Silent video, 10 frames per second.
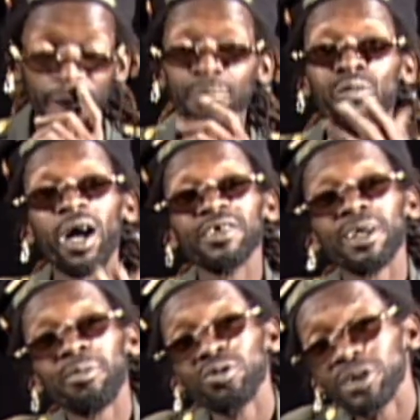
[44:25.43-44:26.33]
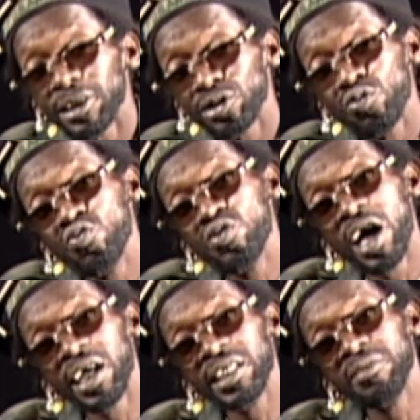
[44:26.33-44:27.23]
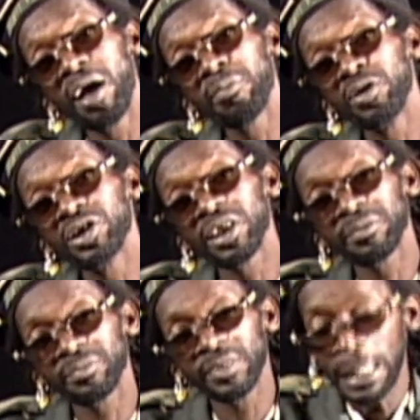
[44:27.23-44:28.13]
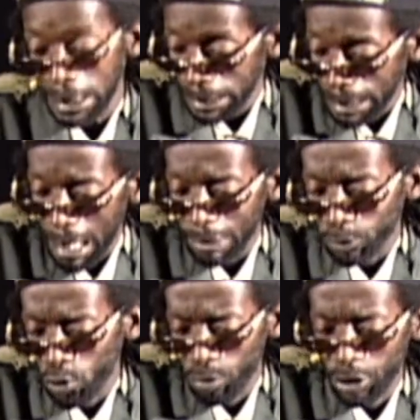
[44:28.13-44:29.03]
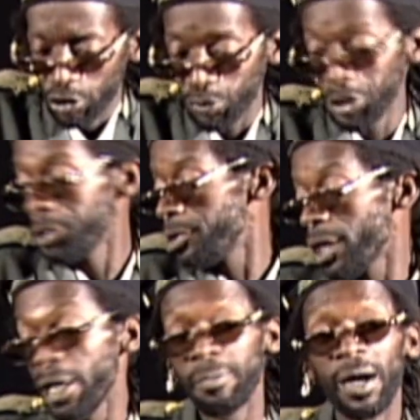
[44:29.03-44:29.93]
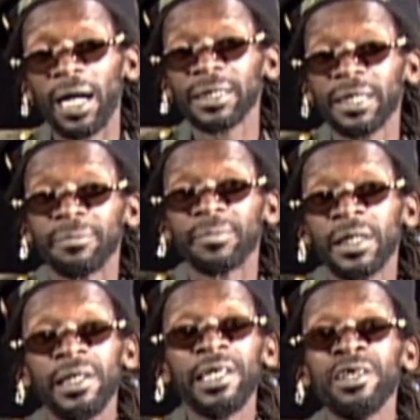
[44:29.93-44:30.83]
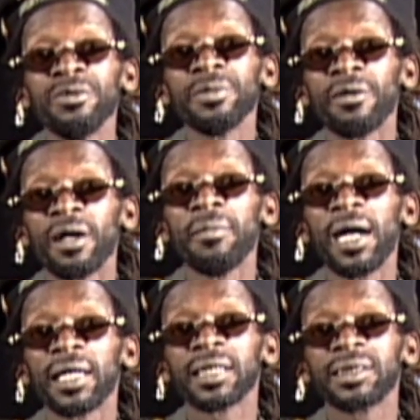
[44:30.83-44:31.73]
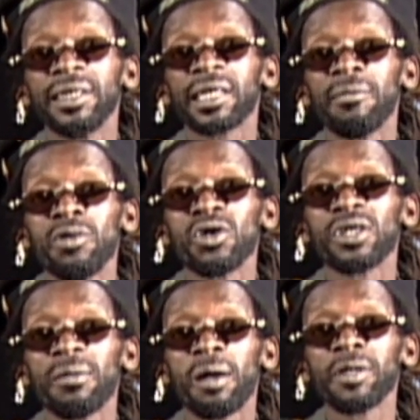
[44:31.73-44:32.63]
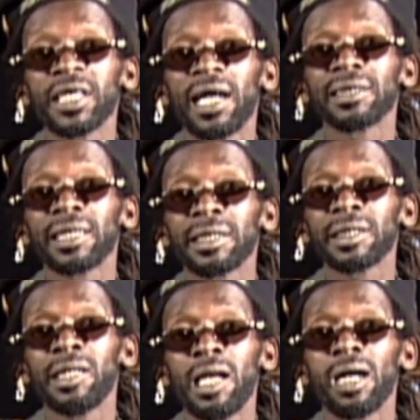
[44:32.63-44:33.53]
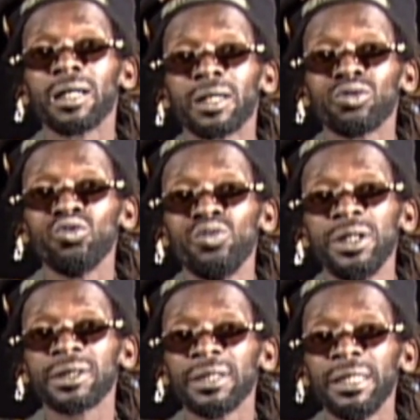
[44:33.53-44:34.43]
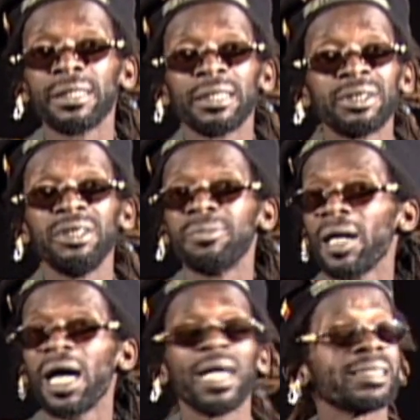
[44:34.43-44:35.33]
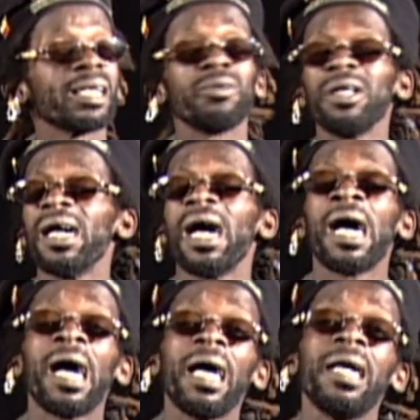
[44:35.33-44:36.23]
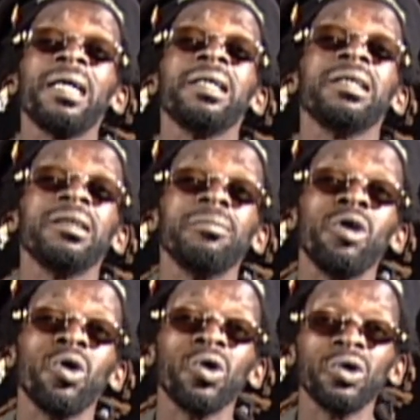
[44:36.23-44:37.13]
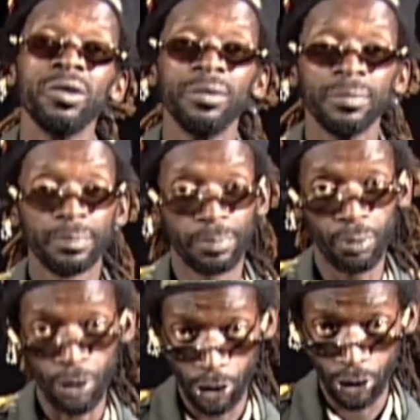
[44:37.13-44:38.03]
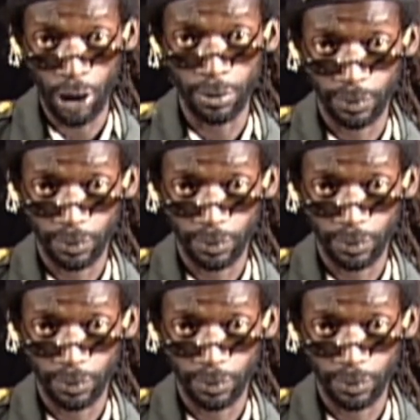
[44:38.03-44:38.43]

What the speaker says: Boy, drop out of school and give my pressure. Start roam the street here, yeah, partner. You know, the Ramada sick of murder, mommy can't take it any longer. 2 weeks later, she pass away. High blood pressure.